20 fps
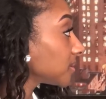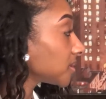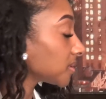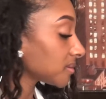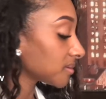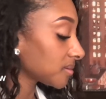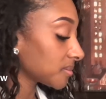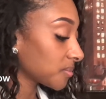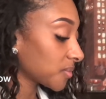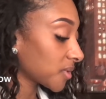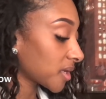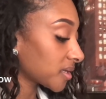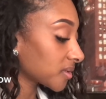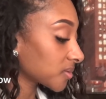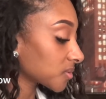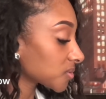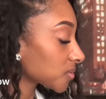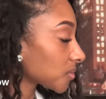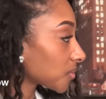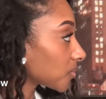The
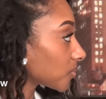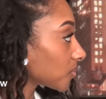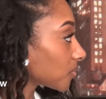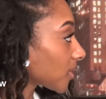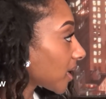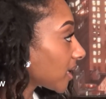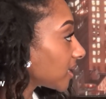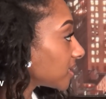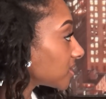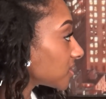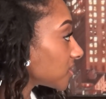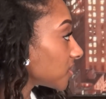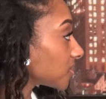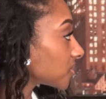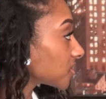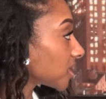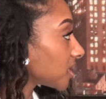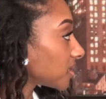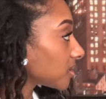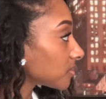product will soak right into your
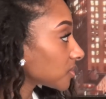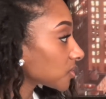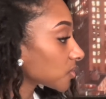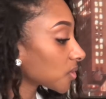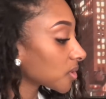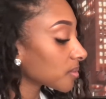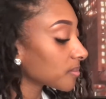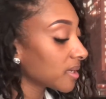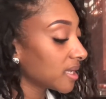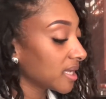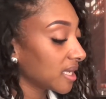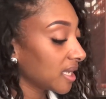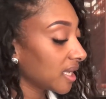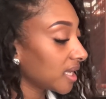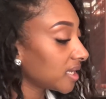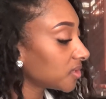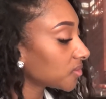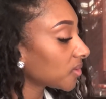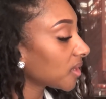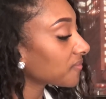skin, absorb,
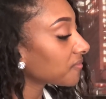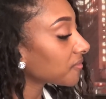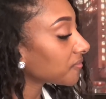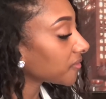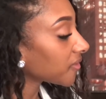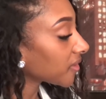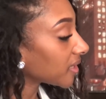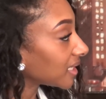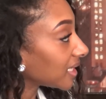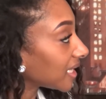and you'll have a very